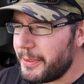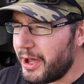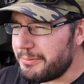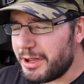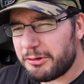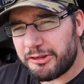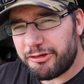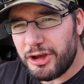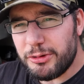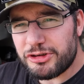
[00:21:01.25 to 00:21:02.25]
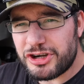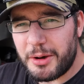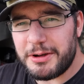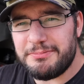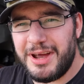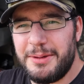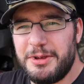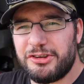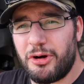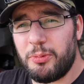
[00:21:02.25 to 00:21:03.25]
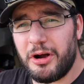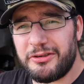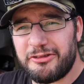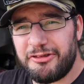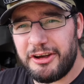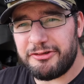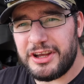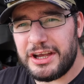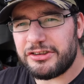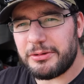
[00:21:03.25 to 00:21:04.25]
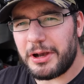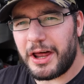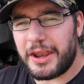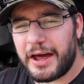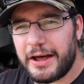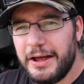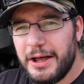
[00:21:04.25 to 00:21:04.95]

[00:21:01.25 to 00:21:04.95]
Um, there was a few showing maybe sort of 150, something like that.